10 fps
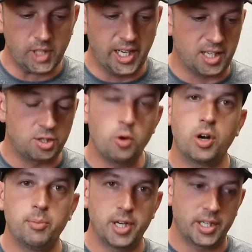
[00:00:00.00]
And that's
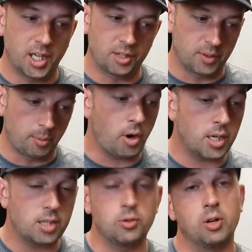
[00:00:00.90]
$200 million for the
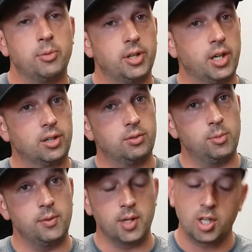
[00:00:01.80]
marketing, $200 million for the
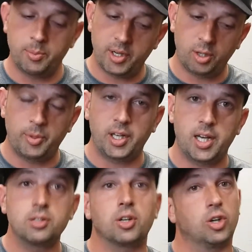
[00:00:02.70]
movie. It could have been a little bit
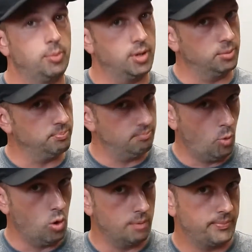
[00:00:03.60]
less, it could have been
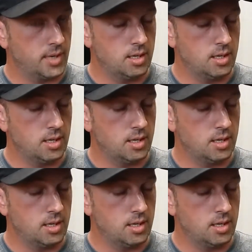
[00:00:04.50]
more.